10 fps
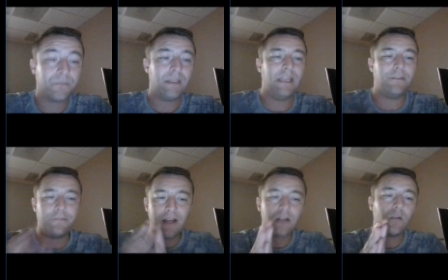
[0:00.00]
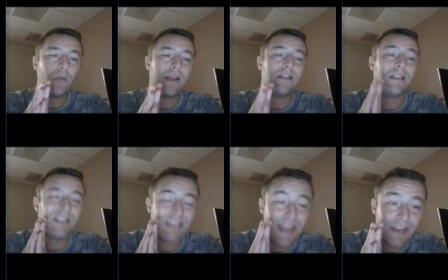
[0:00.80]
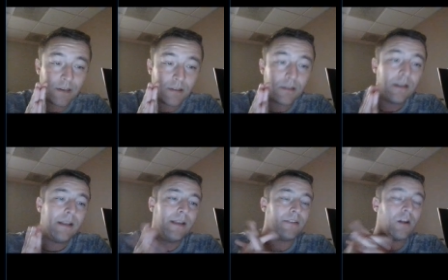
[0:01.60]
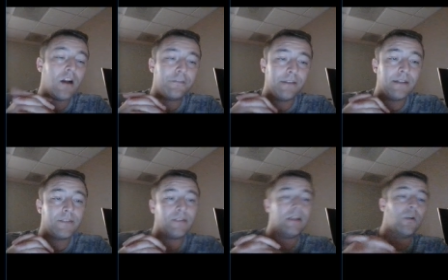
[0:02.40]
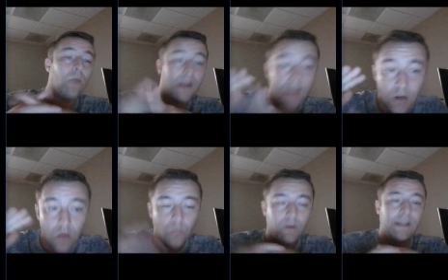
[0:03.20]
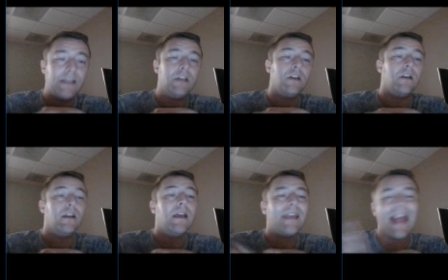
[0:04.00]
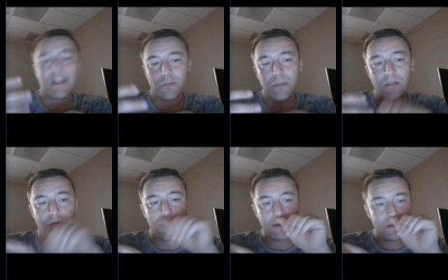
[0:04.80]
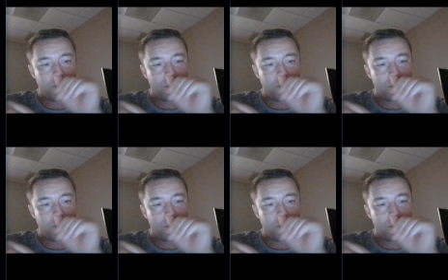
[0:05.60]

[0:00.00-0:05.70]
he found a way to layer his offense in a way where he could catch me, right?